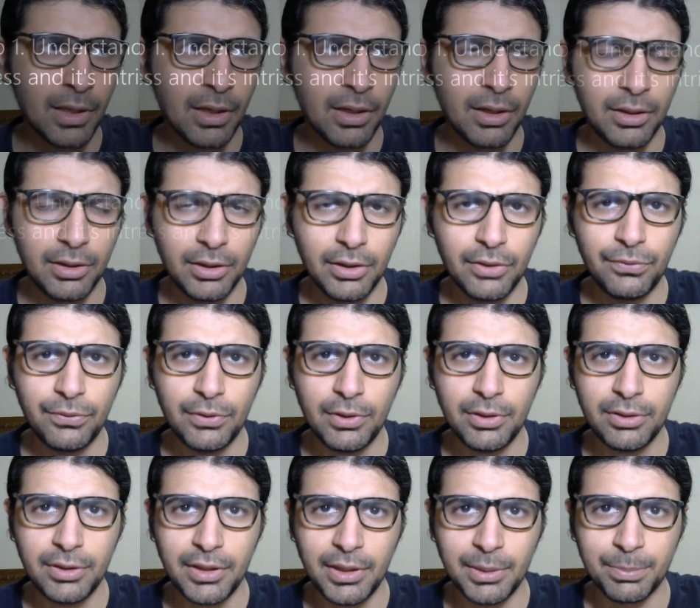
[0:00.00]
The
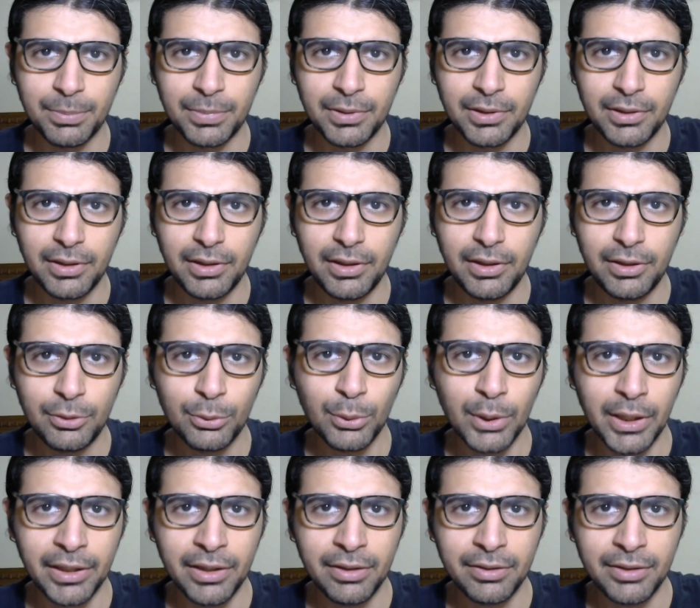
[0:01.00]
first step is to
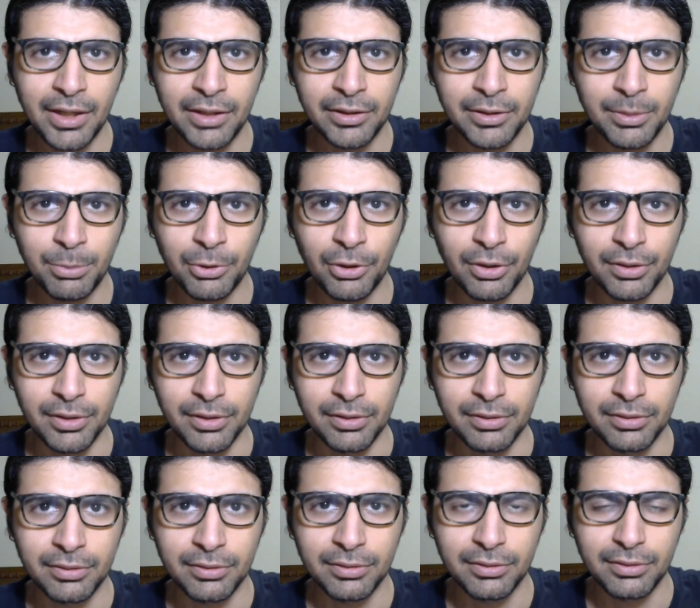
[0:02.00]
understand the
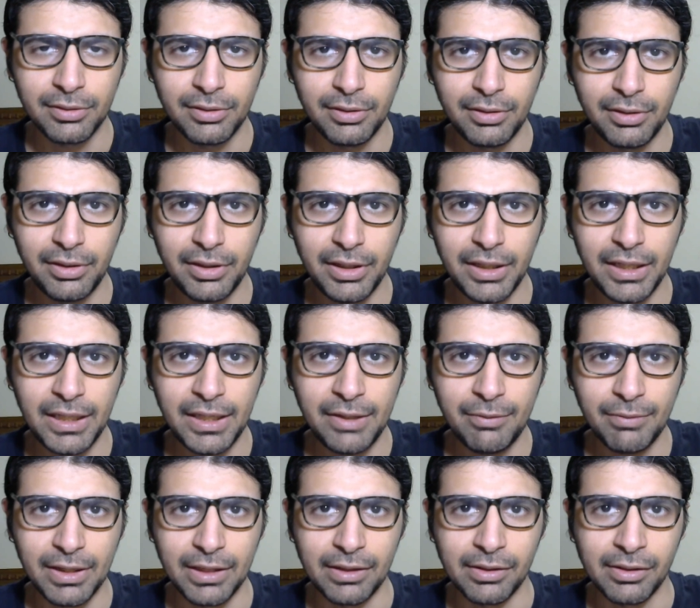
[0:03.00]
process really
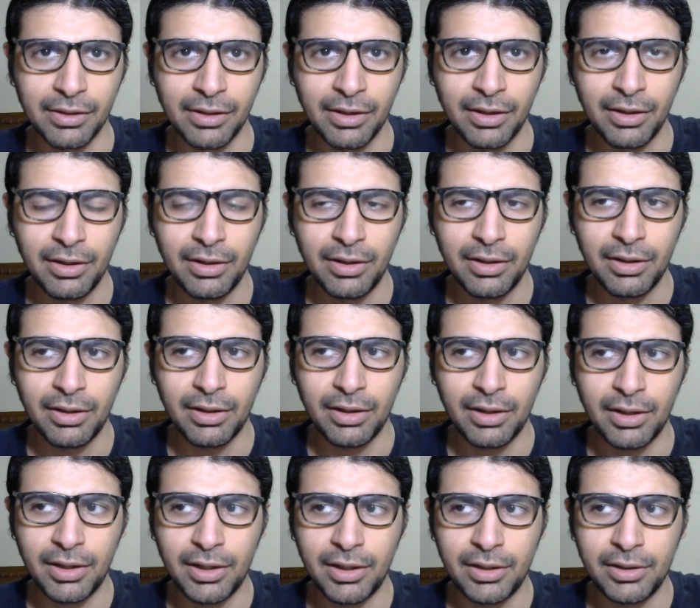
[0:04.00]
well,
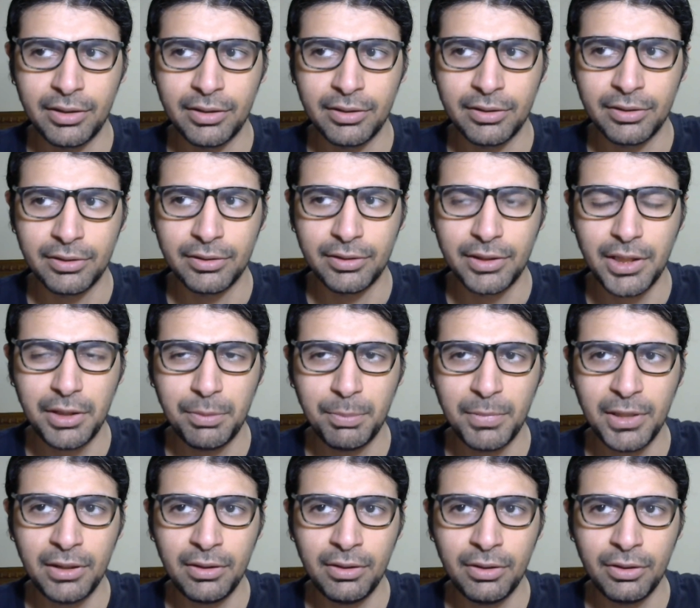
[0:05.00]
and this
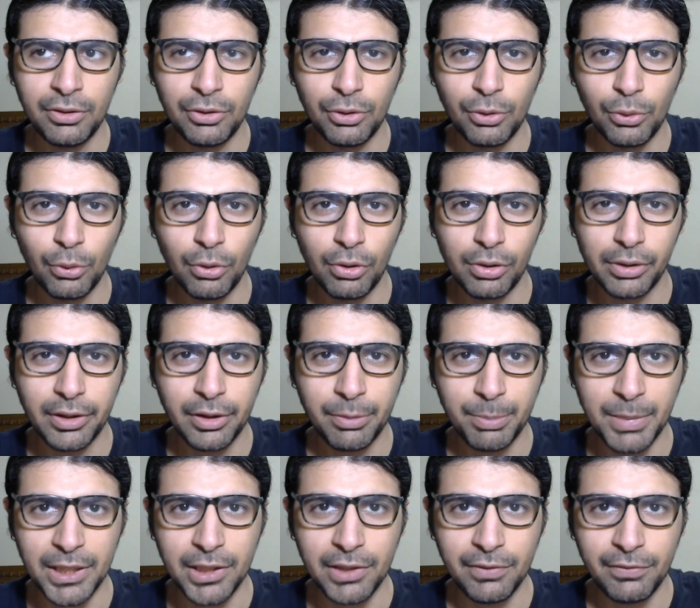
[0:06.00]
means you know all the
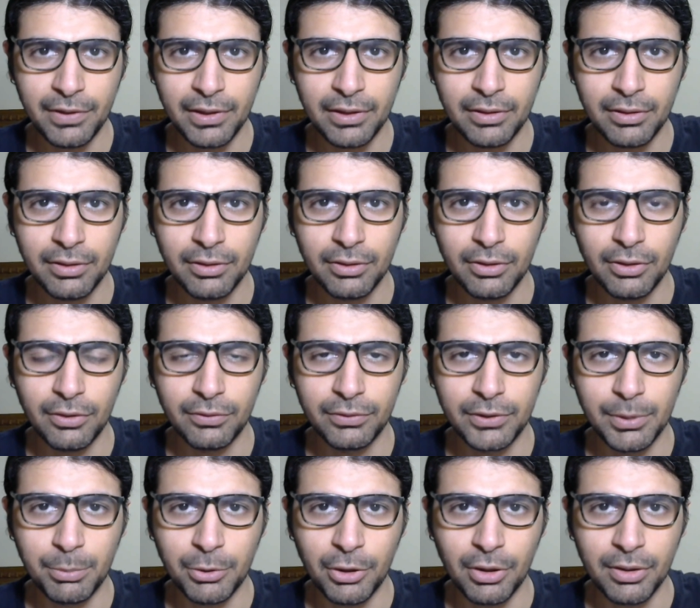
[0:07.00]
specifics of the
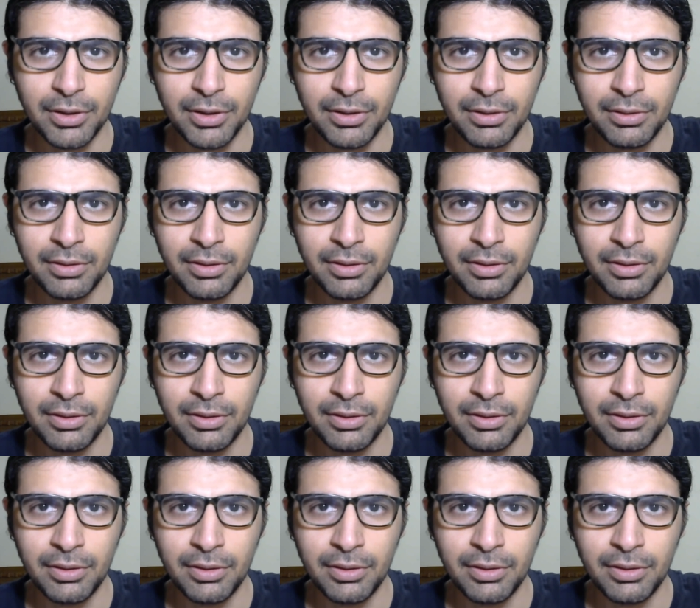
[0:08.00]
process,